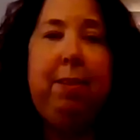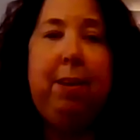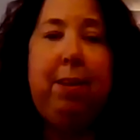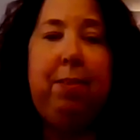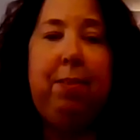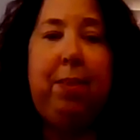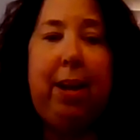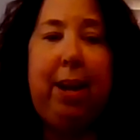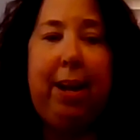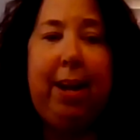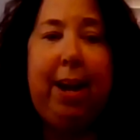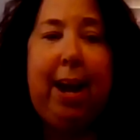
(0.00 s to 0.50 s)
that
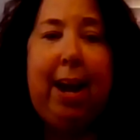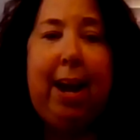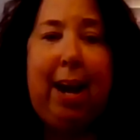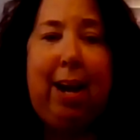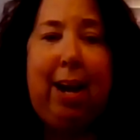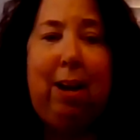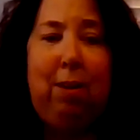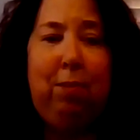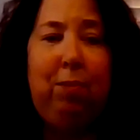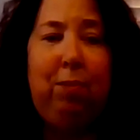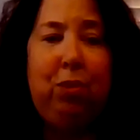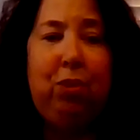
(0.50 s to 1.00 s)
they
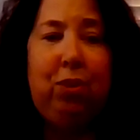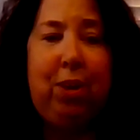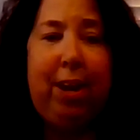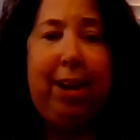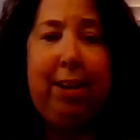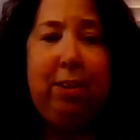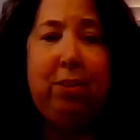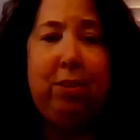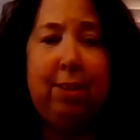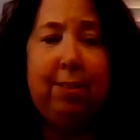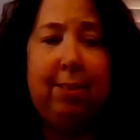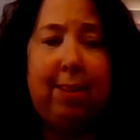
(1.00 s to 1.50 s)
have
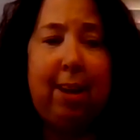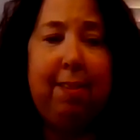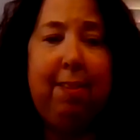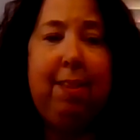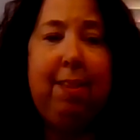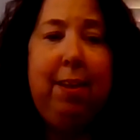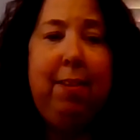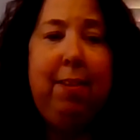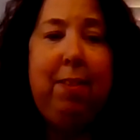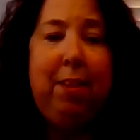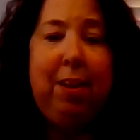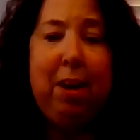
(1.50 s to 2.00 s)
changed us. I
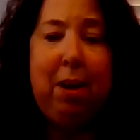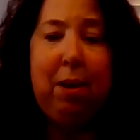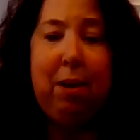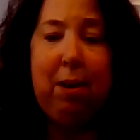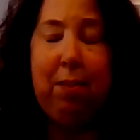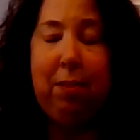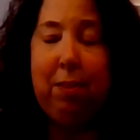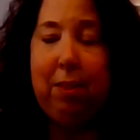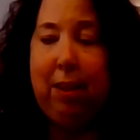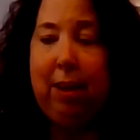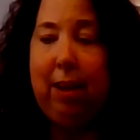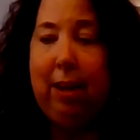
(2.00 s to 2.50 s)
think
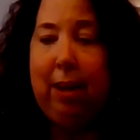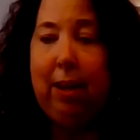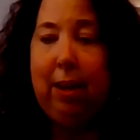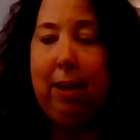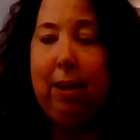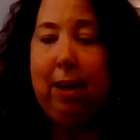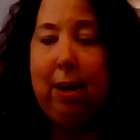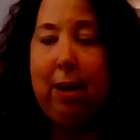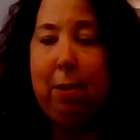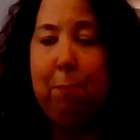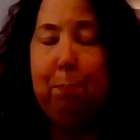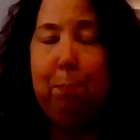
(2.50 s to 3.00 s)
the
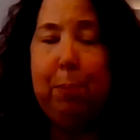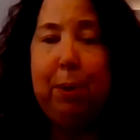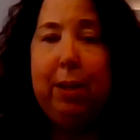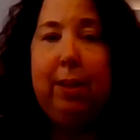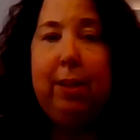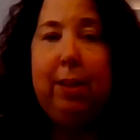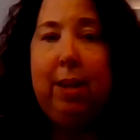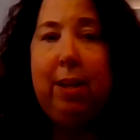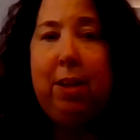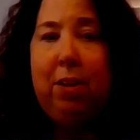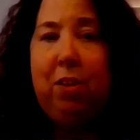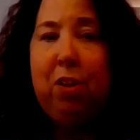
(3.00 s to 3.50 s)

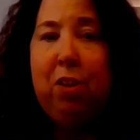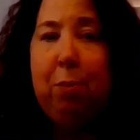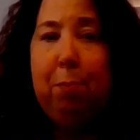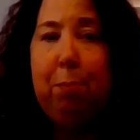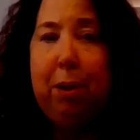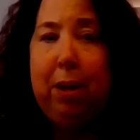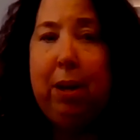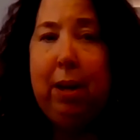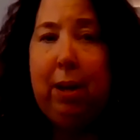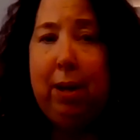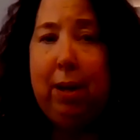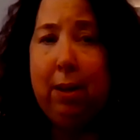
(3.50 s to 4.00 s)
ability to
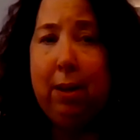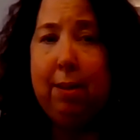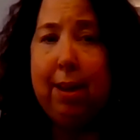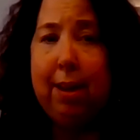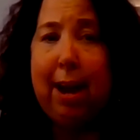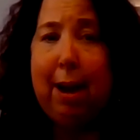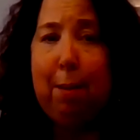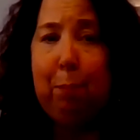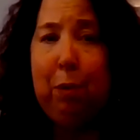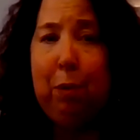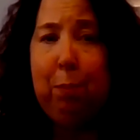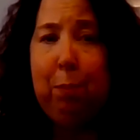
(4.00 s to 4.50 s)
be
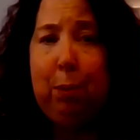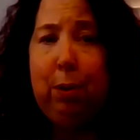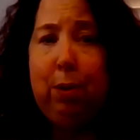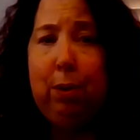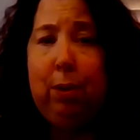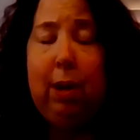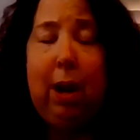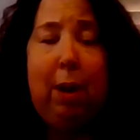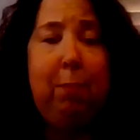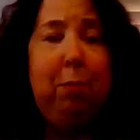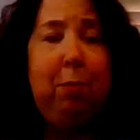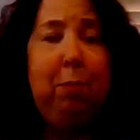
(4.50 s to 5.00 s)

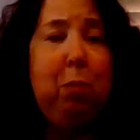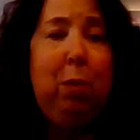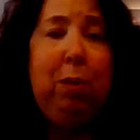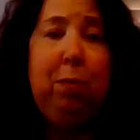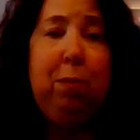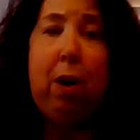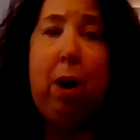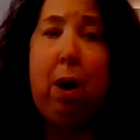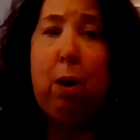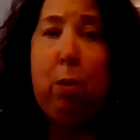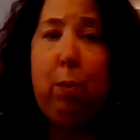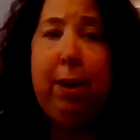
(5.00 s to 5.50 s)
adaptable. I mean,
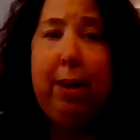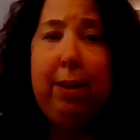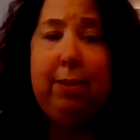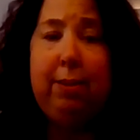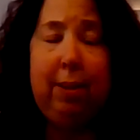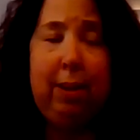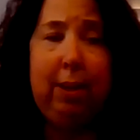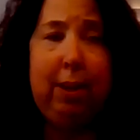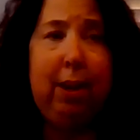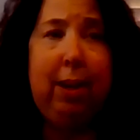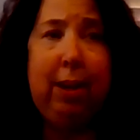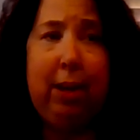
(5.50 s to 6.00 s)
we've always
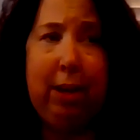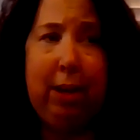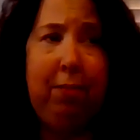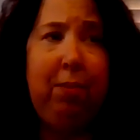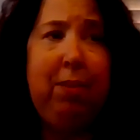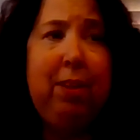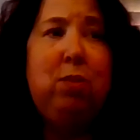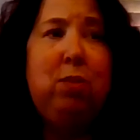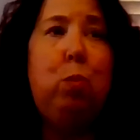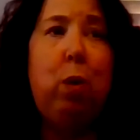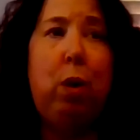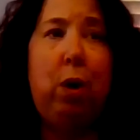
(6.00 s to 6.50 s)
in
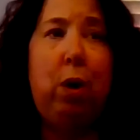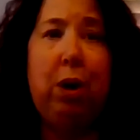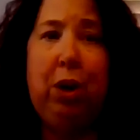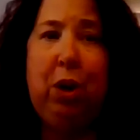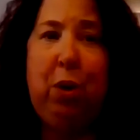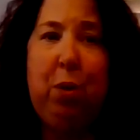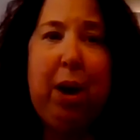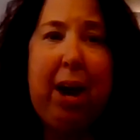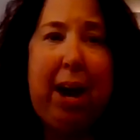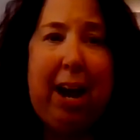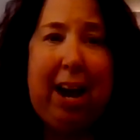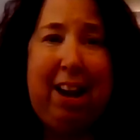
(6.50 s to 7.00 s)
this work
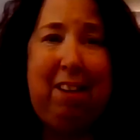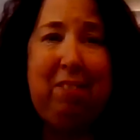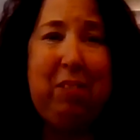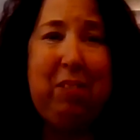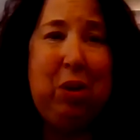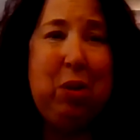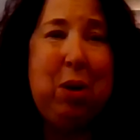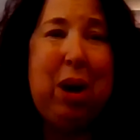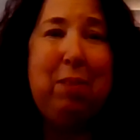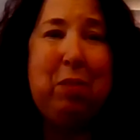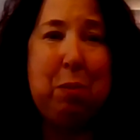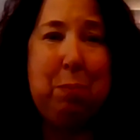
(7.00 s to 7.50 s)
you have
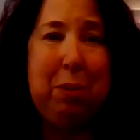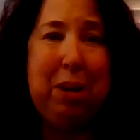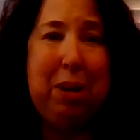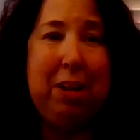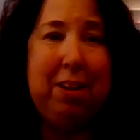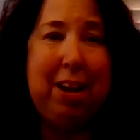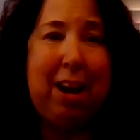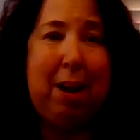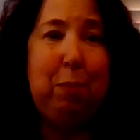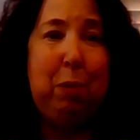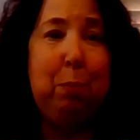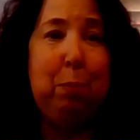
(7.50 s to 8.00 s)
to be
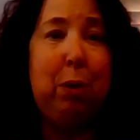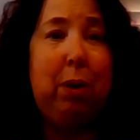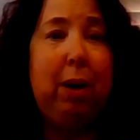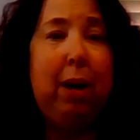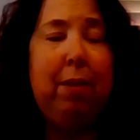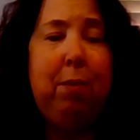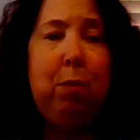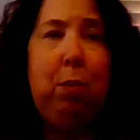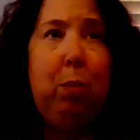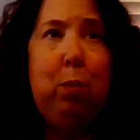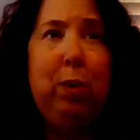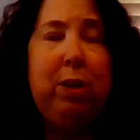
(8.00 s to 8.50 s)
adaptable,
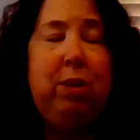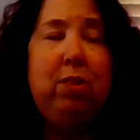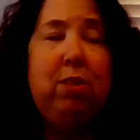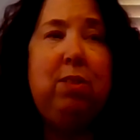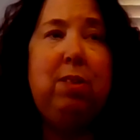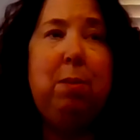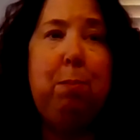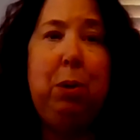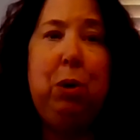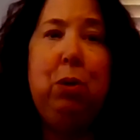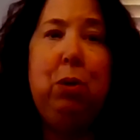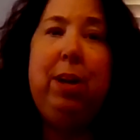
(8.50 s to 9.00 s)
which is
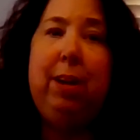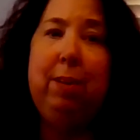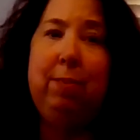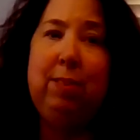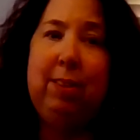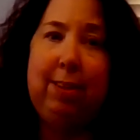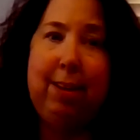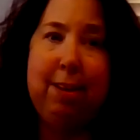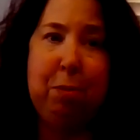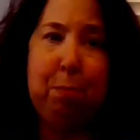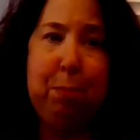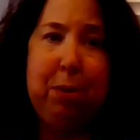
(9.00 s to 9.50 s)
the beauty of
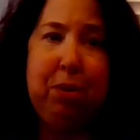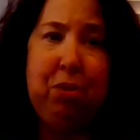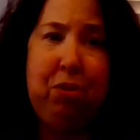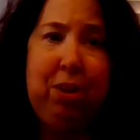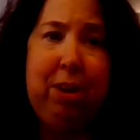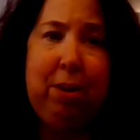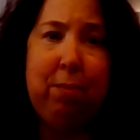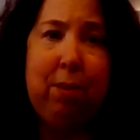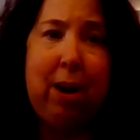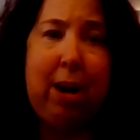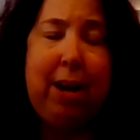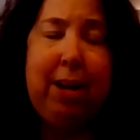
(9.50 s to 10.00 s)

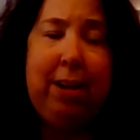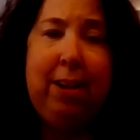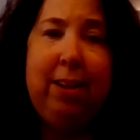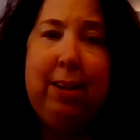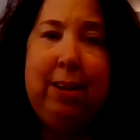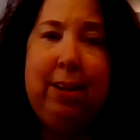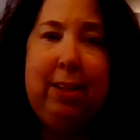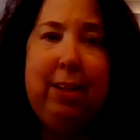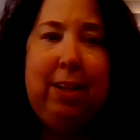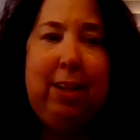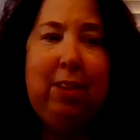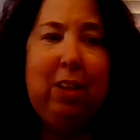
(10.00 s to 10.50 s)
CSBG, right?
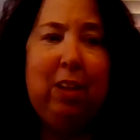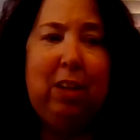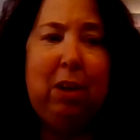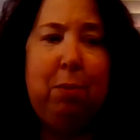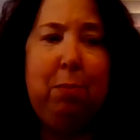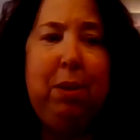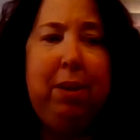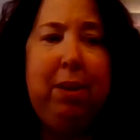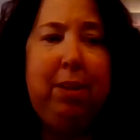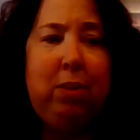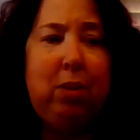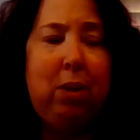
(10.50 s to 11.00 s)
The
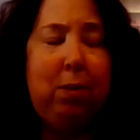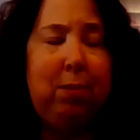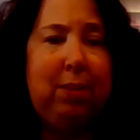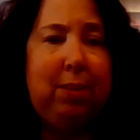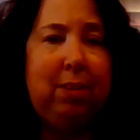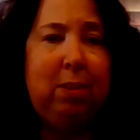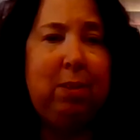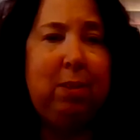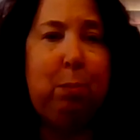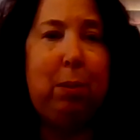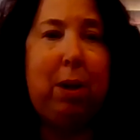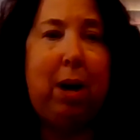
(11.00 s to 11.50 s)
Community
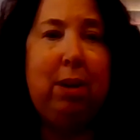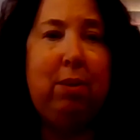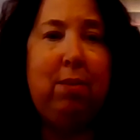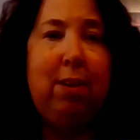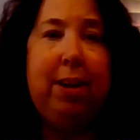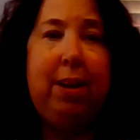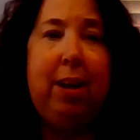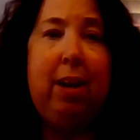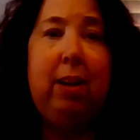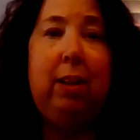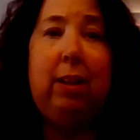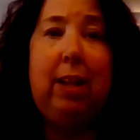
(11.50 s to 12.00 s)
Services Block
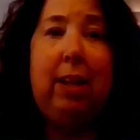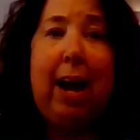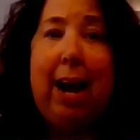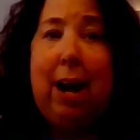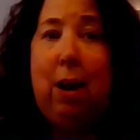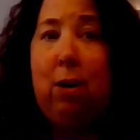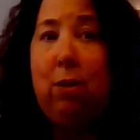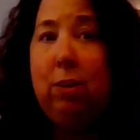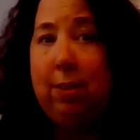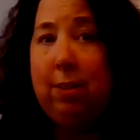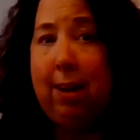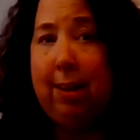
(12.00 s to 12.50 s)
Grant
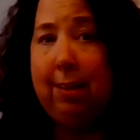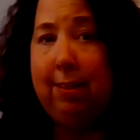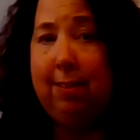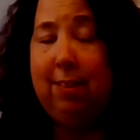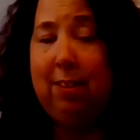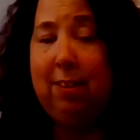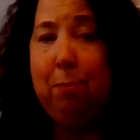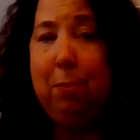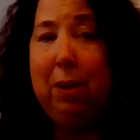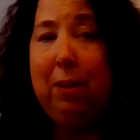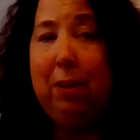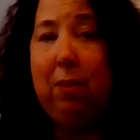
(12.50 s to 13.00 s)
allows us
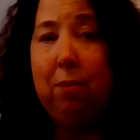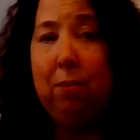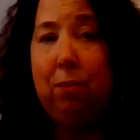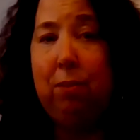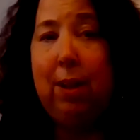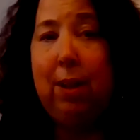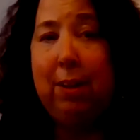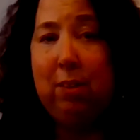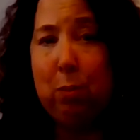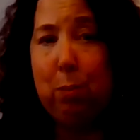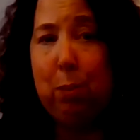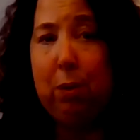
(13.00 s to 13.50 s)
to meet the
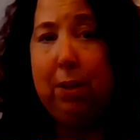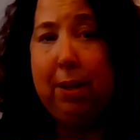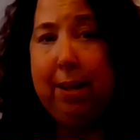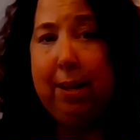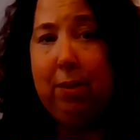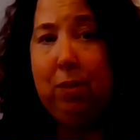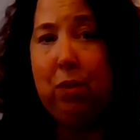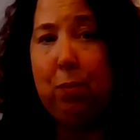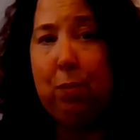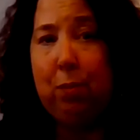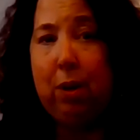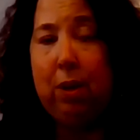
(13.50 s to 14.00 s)
flexible
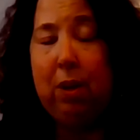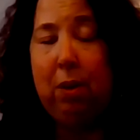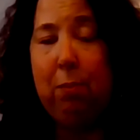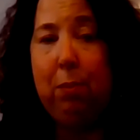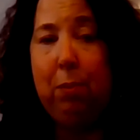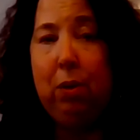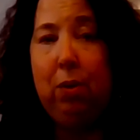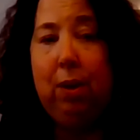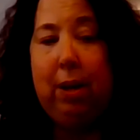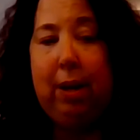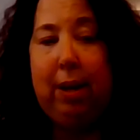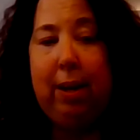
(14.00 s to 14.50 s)
needs of our
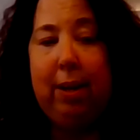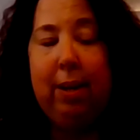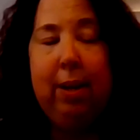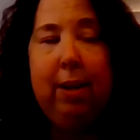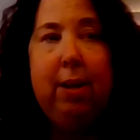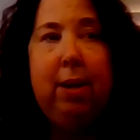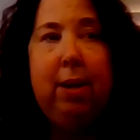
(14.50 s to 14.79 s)
community.